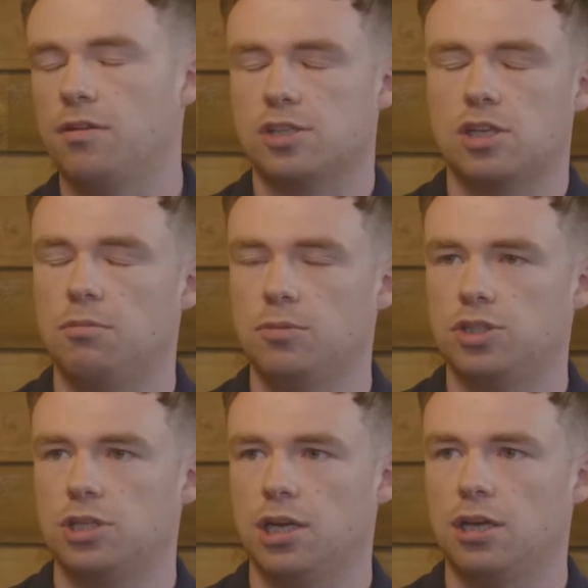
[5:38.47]
There's so
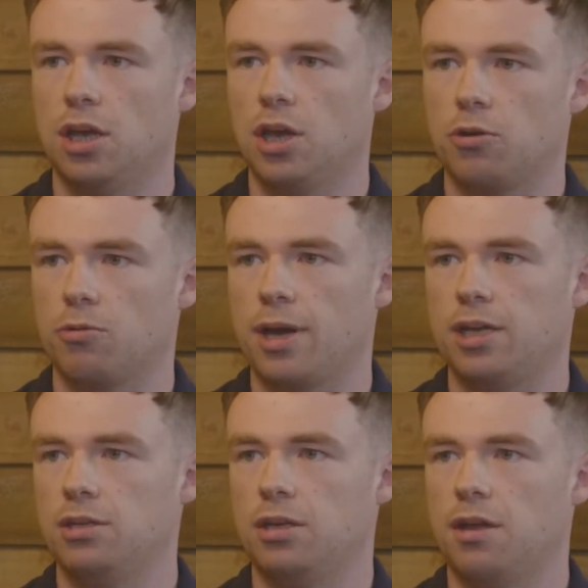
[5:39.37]
much like
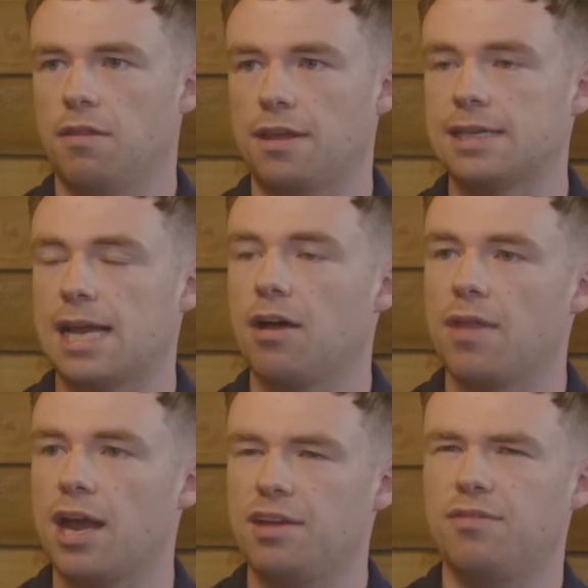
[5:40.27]
great things out
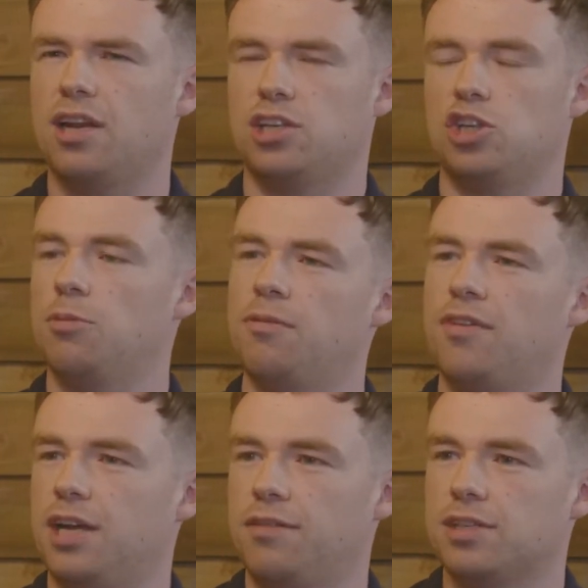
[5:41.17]
there, even like
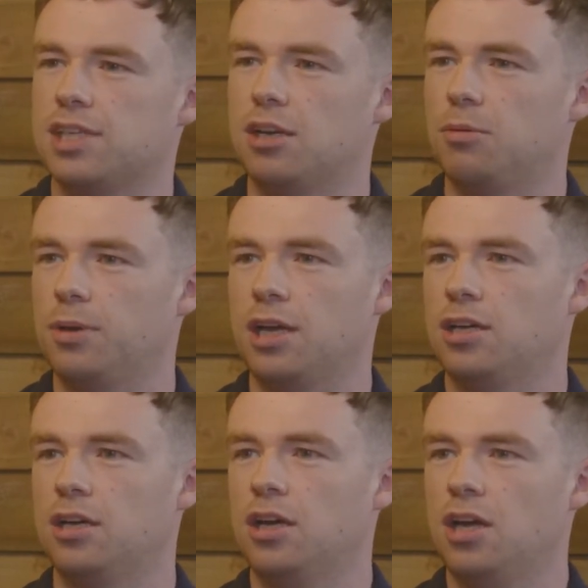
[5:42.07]
Shopify, even setting up like
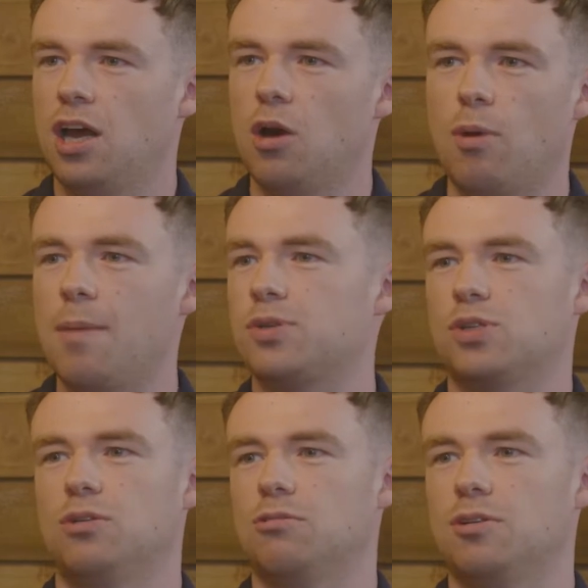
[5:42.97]
a web
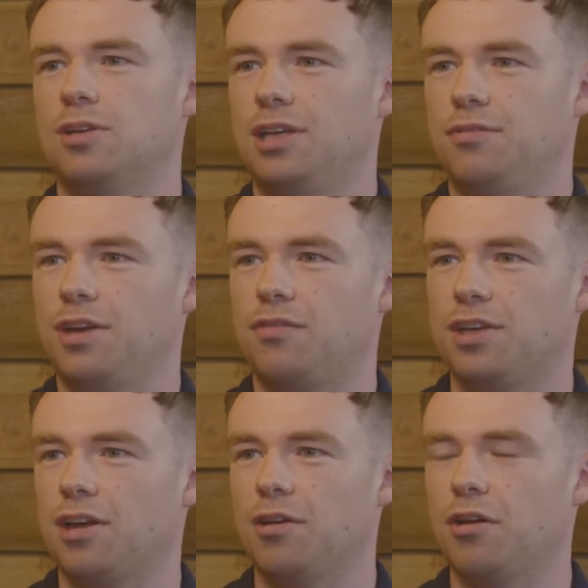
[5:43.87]
store, or even if you
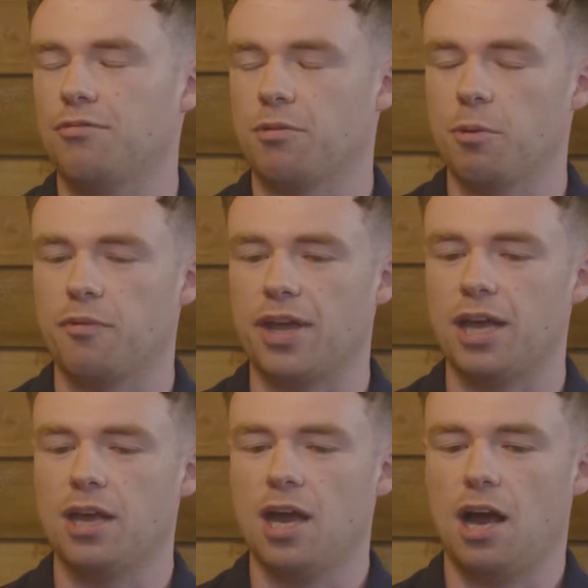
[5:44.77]
don't go through with it.